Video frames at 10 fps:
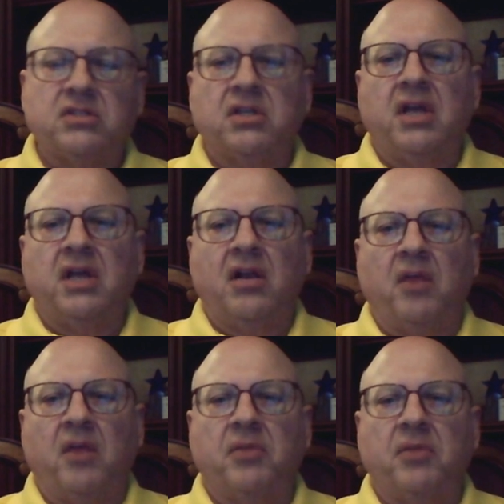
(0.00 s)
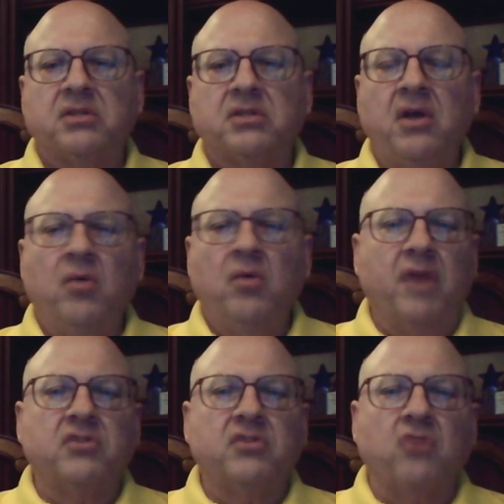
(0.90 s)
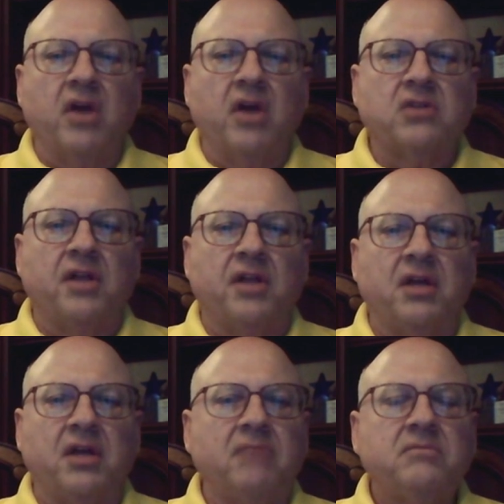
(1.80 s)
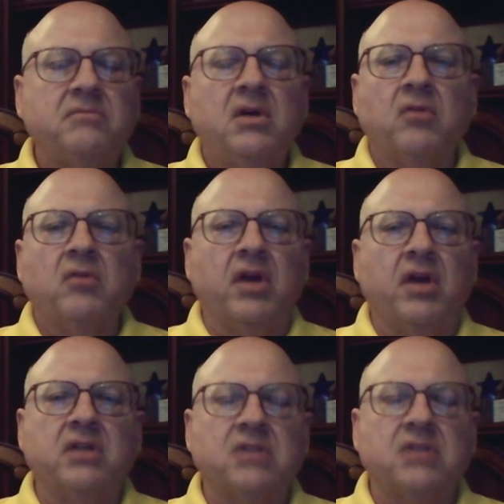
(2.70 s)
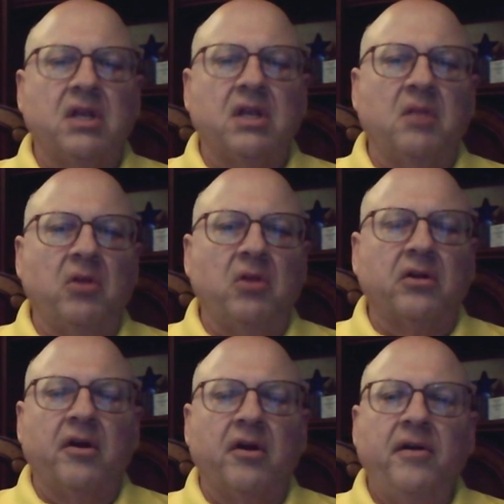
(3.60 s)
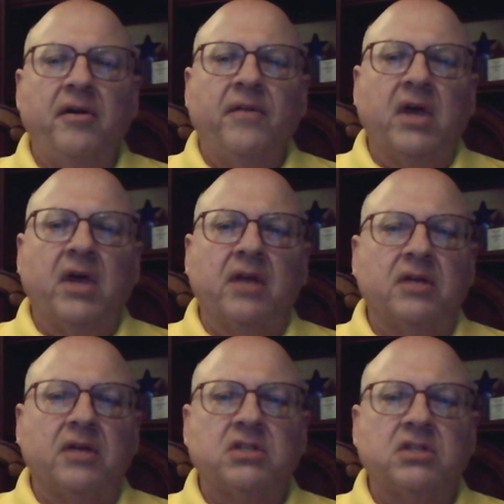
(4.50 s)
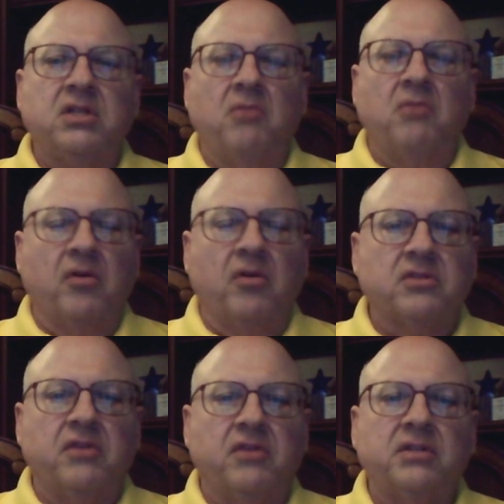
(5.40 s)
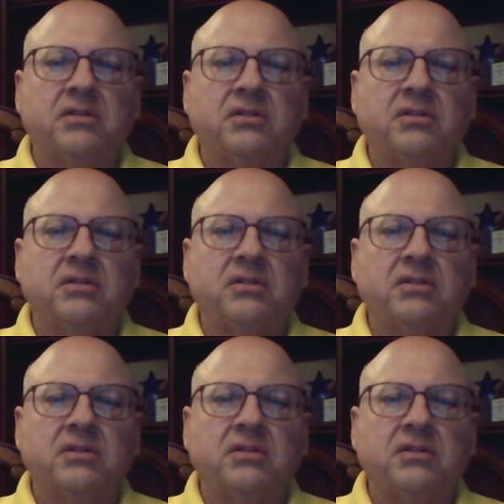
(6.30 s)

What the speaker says: That'll help us. We have the drawings all done, ready to send to the builder, and I just need more reservations.